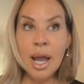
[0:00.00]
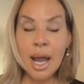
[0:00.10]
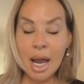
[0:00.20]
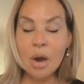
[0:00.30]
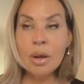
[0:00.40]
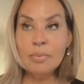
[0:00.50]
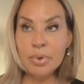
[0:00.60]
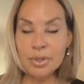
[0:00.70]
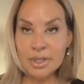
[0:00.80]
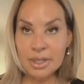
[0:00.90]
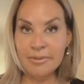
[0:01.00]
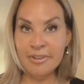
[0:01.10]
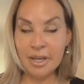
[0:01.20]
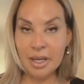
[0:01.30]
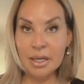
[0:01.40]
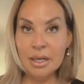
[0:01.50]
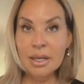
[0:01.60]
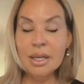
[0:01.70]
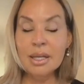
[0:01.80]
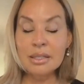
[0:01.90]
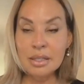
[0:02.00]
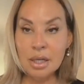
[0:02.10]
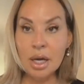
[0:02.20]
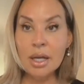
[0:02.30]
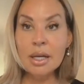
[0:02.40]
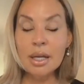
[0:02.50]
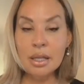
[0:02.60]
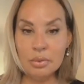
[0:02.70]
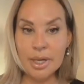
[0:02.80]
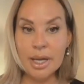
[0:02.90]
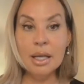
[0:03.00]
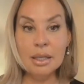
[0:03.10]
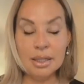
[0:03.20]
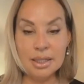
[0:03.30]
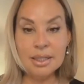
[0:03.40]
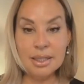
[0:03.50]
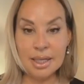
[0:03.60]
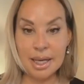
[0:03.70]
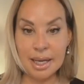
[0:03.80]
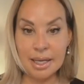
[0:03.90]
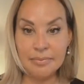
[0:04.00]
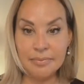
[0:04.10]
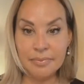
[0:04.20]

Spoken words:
How I'm perceiving it is not in the reality today.